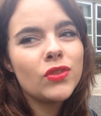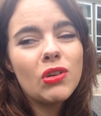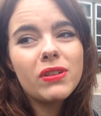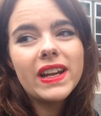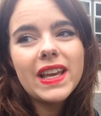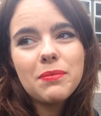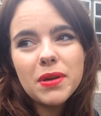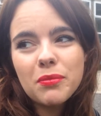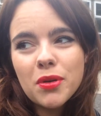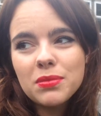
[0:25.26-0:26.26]
Not really,
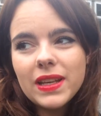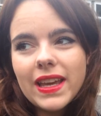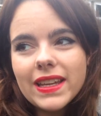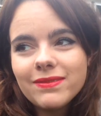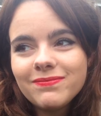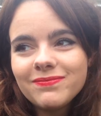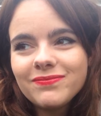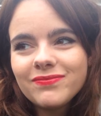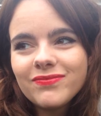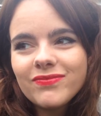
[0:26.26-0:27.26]
but probably
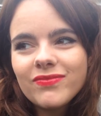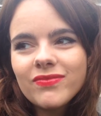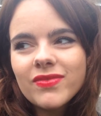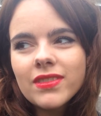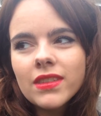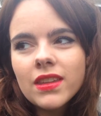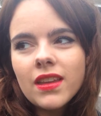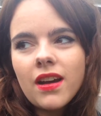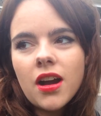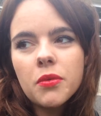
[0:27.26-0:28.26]

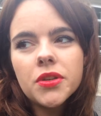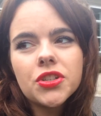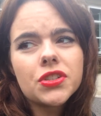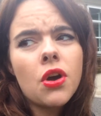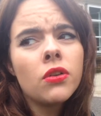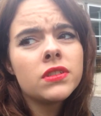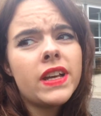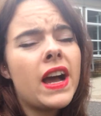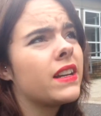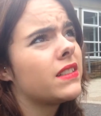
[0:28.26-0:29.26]
I would just
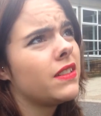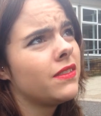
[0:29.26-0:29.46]
contact